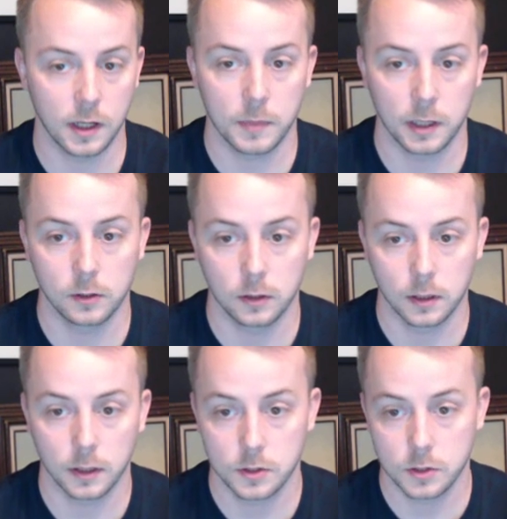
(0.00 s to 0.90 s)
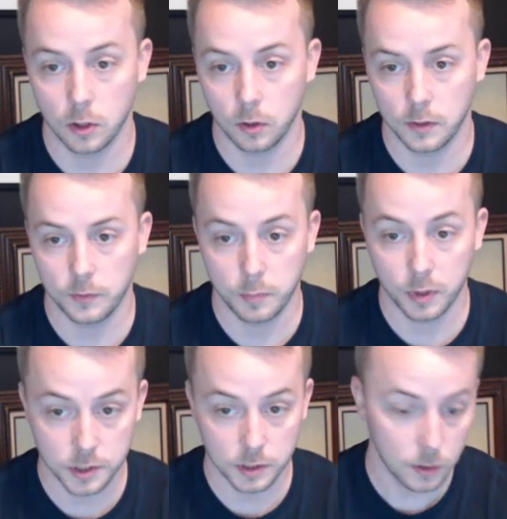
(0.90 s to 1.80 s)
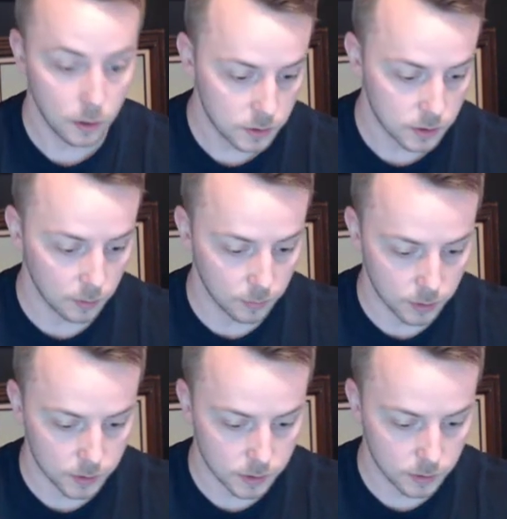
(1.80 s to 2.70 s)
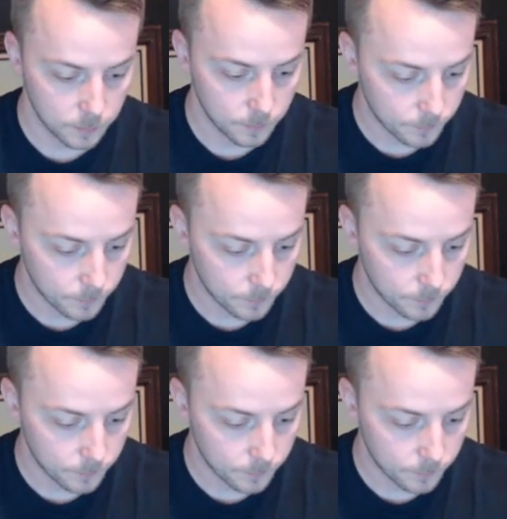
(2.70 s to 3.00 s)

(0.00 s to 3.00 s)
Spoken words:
that might look like. So if we punch in those numbers,